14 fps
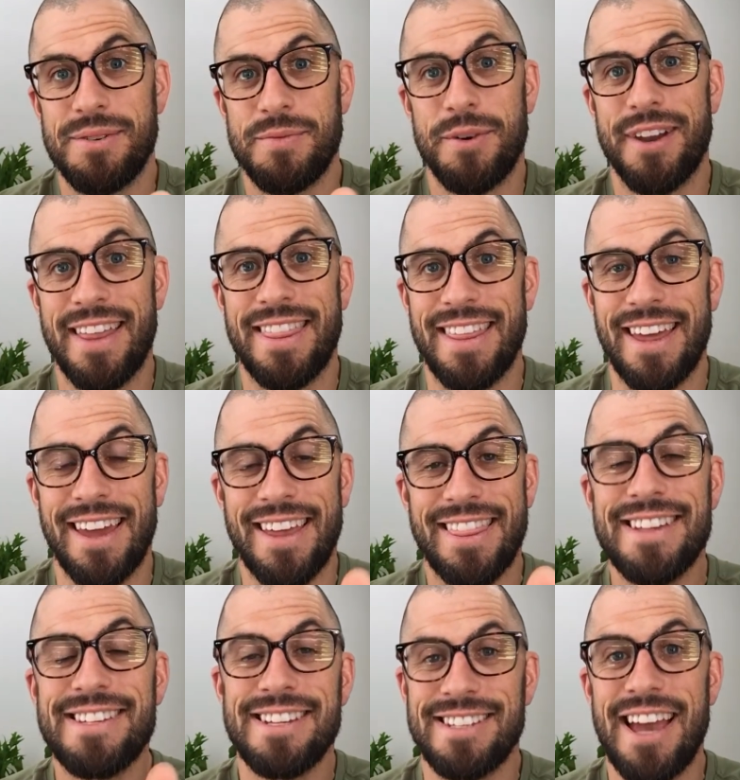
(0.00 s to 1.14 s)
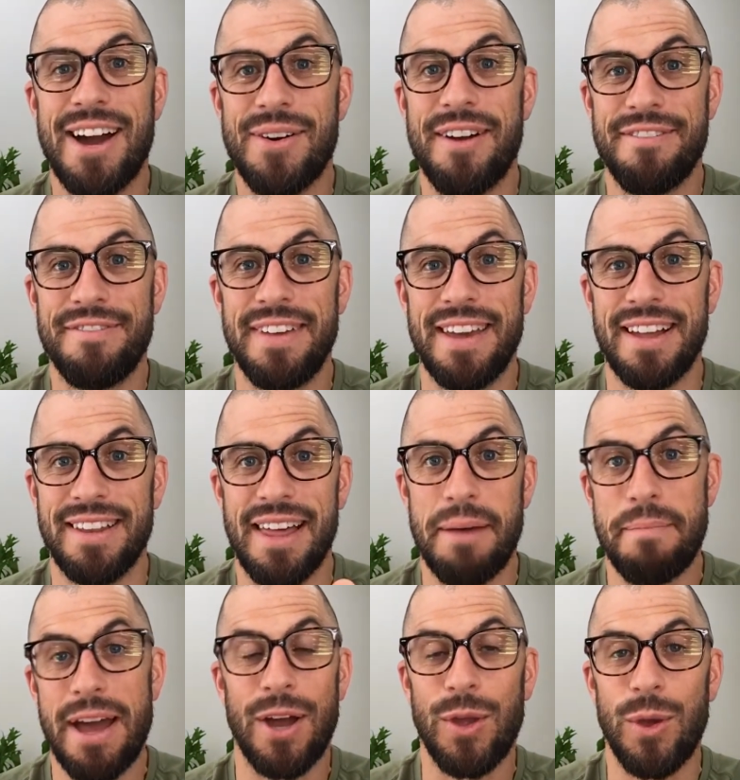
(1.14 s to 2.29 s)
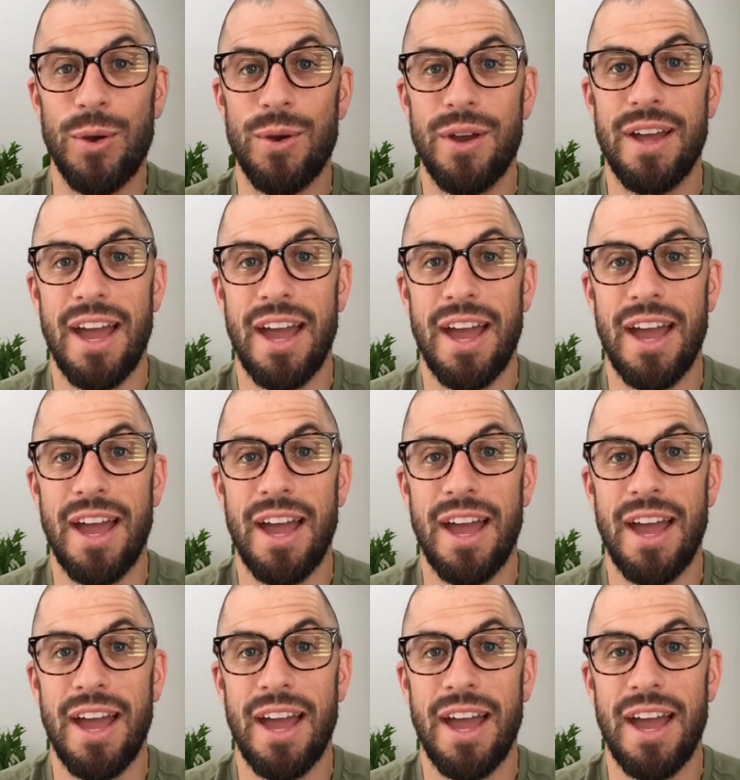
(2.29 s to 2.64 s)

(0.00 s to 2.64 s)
what I think, this is how I feel about you,